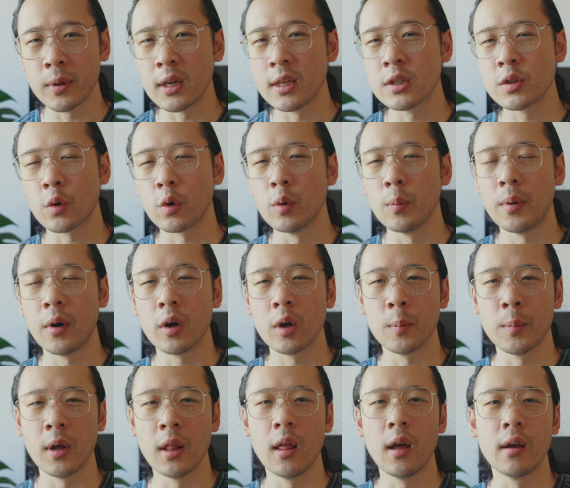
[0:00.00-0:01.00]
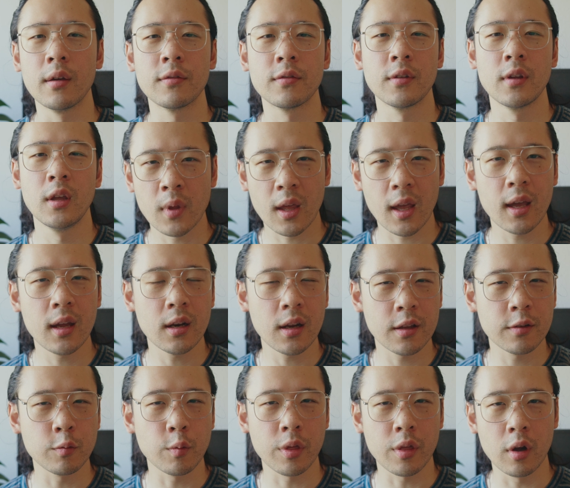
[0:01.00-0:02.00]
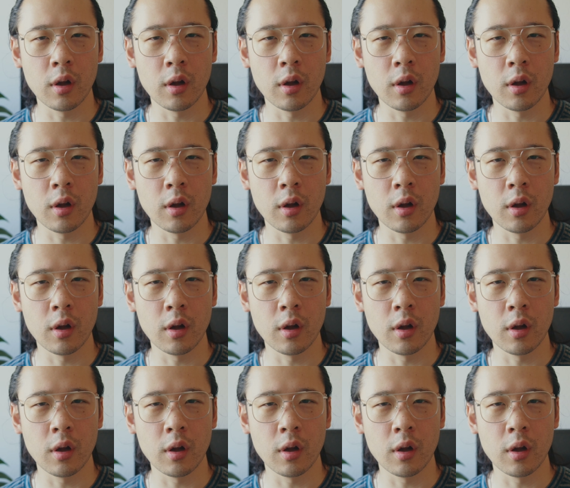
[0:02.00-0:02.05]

an integral part of my life. And as with